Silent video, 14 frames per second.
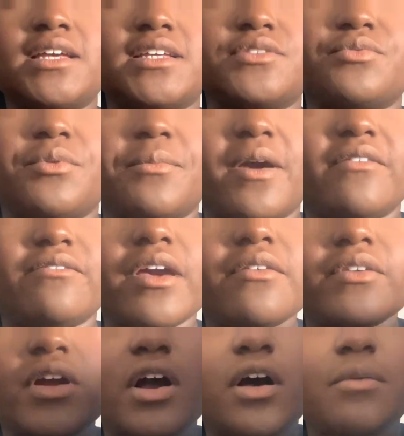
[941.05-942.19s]
It's one of my
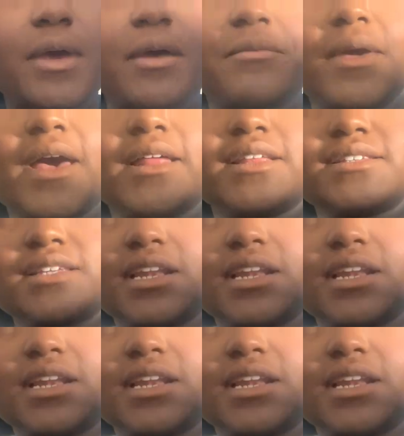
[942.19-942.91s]
favorite all matte palettes,